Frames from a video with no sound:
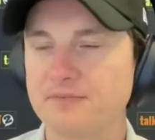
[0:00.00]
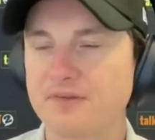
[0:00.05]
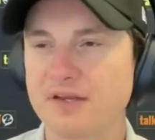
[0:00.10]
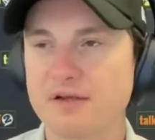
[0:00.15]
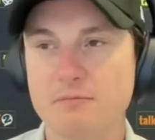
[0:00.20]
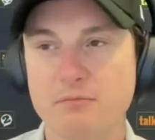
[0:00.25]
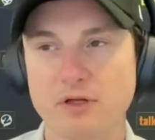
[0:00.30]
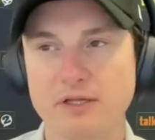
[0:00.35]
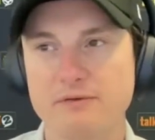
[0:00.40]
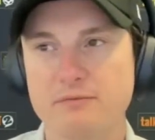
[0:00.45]
You
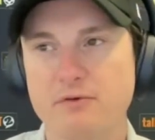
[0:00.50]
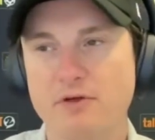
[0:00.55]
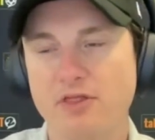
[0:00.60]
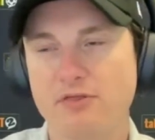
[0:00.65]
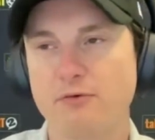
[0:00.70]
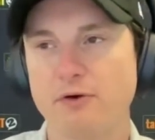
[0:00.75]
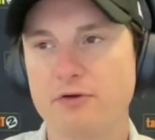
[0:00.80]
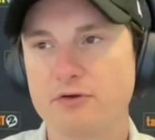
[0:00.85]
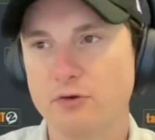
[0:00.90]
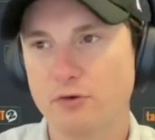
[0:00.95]
could probably
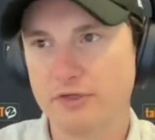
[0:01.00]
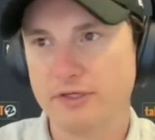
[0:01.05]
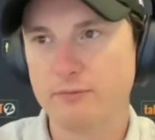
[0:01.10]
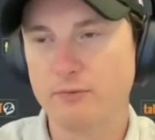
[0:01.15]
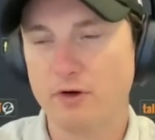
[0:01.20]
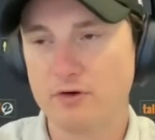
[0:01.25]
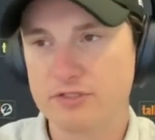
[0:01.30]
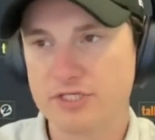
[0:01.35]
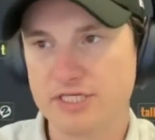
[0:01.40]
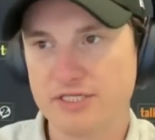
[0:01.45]
throw Courtney
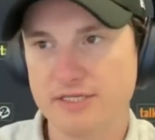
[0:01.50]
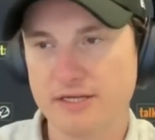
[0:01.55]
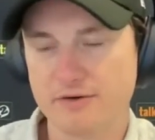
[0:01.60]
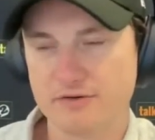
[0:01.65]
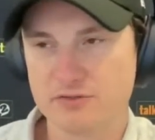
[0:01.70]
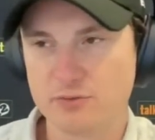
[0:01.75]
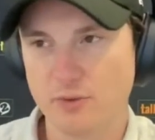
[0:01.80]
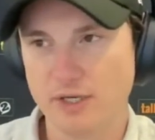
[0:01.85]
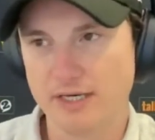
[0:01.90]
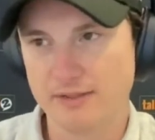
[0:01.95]
Walsh in there
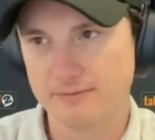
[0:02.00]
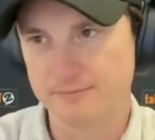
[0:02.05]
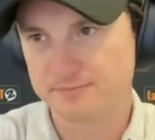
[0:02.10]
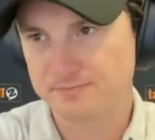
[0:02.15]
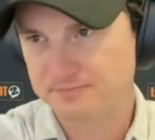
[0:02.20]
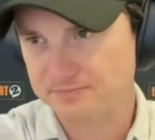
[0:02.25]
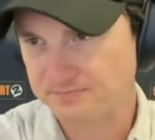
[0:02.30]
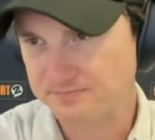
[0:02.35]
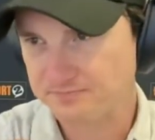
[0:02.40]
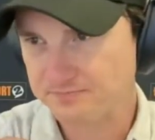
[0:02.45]
as well,
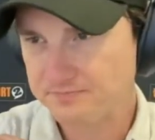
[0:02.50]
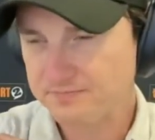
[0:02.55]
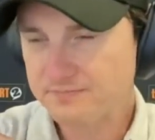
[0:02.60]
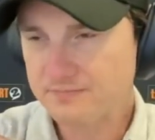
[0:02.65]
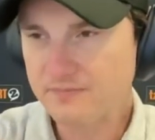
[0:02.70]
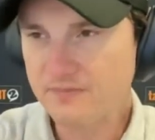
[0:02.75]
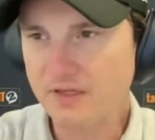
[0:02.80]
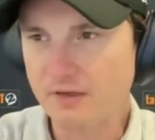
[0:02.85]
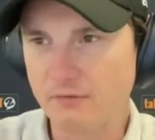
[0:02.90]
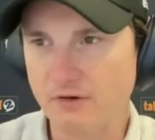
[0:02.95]

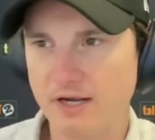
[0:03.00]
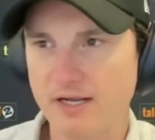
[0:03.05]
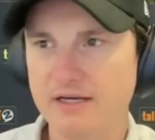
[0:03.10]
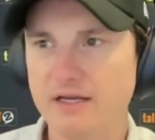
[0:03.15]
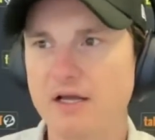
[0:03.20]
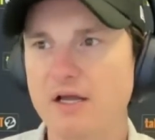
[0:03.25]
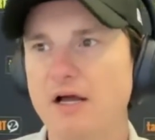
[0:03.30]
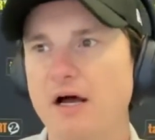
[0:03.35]
right?